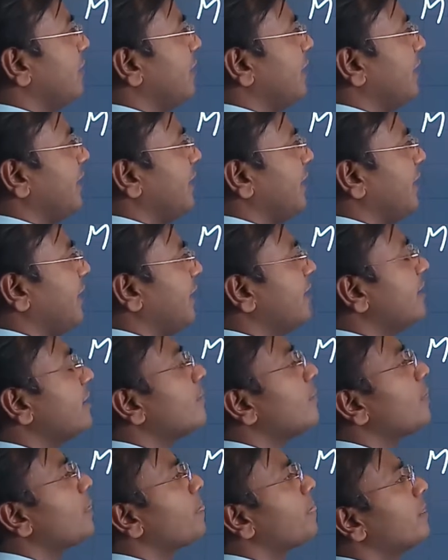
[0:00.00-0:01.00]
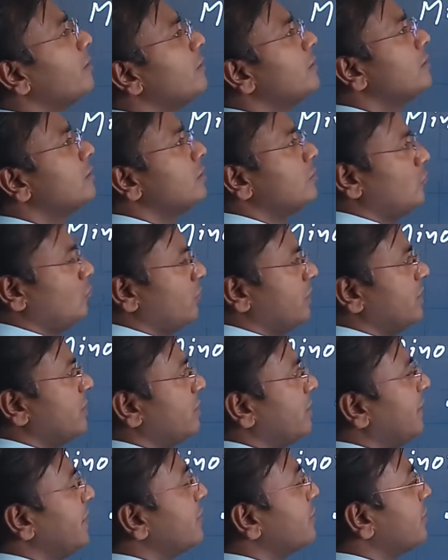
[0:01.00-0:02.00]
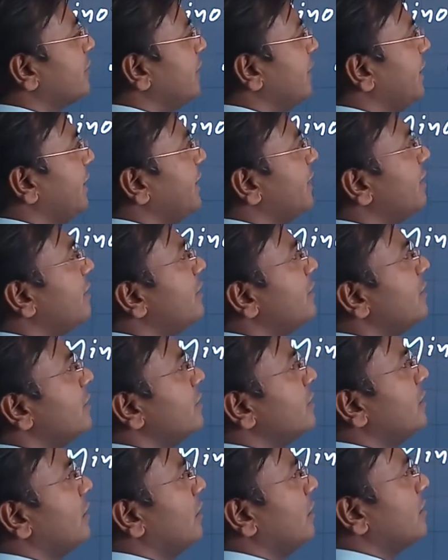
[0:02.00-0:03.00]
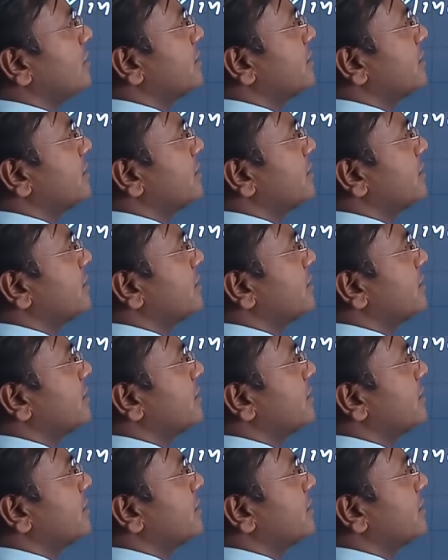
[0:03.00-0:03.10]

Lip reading: A, you can write A,